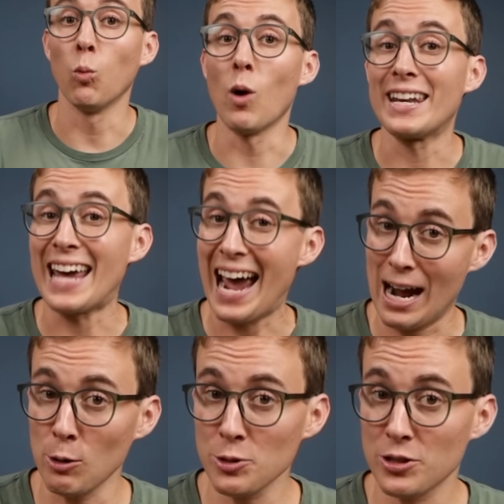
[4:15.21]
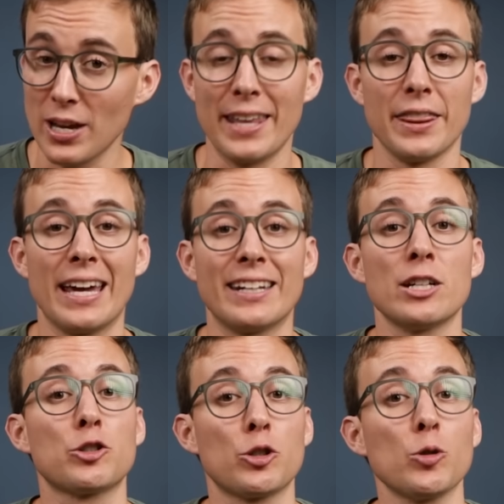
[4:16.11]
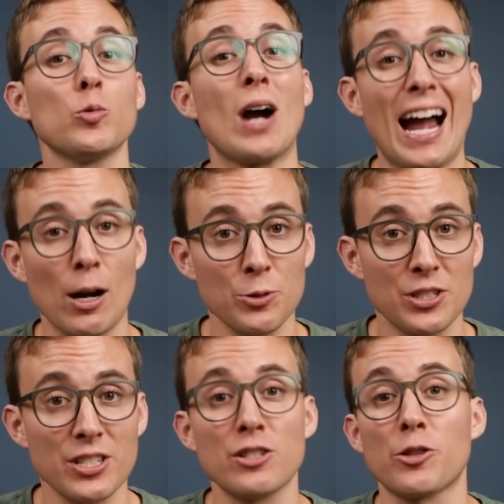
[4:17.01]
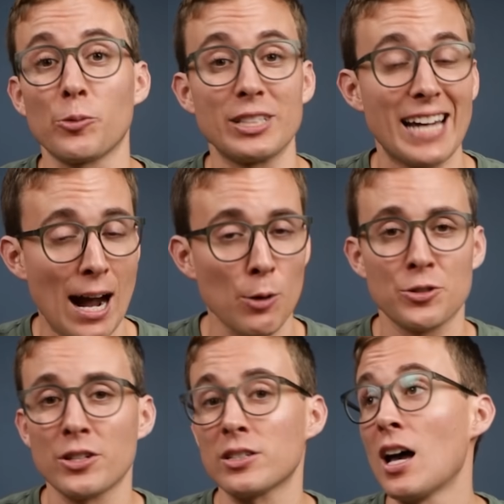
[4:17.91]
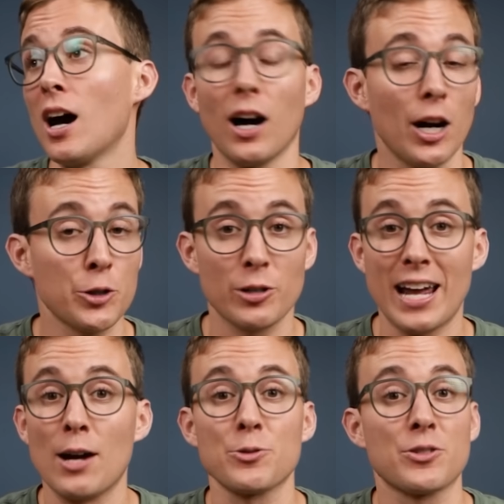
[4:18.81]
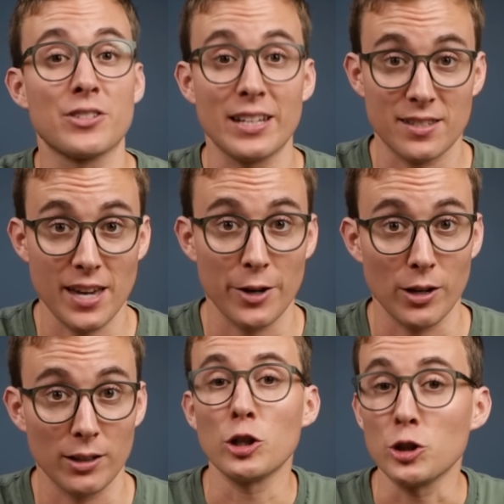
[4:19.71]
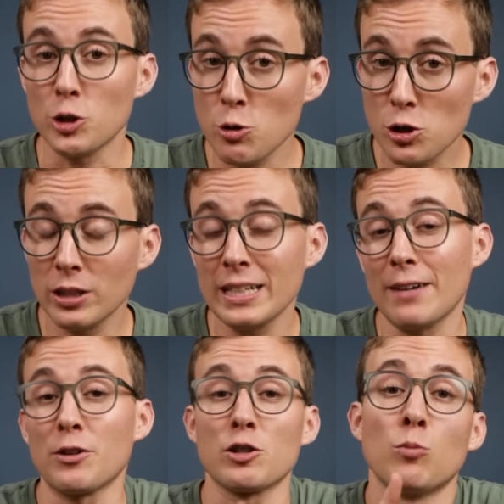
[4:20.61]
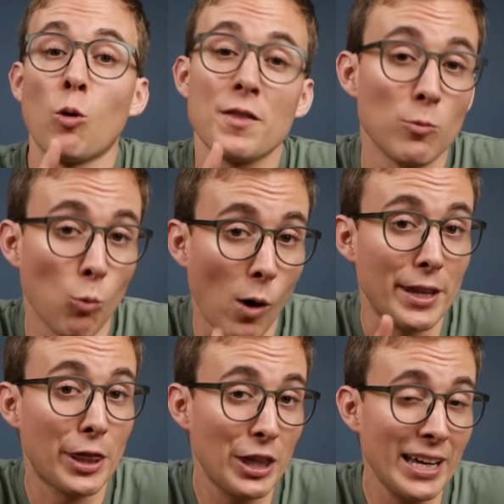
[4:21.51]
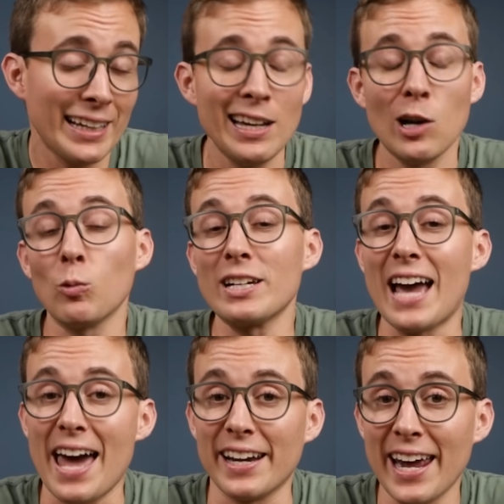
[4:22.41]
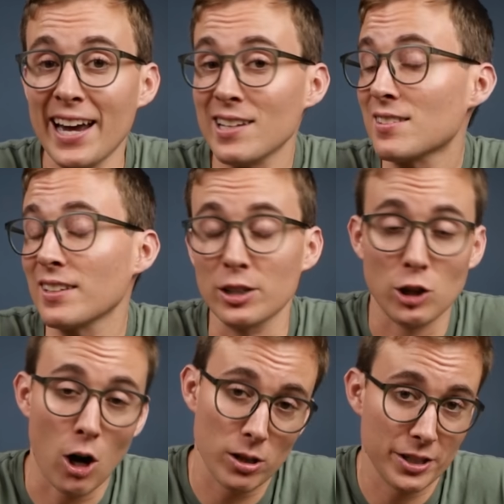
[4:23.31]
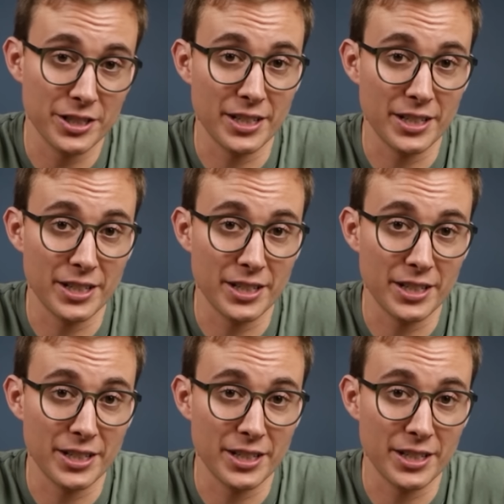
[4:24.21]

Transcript: 1 house, and then 2 houses, 3 houses, 100 houses, etc. Usually, if there's more than one thing, we add an S and call it a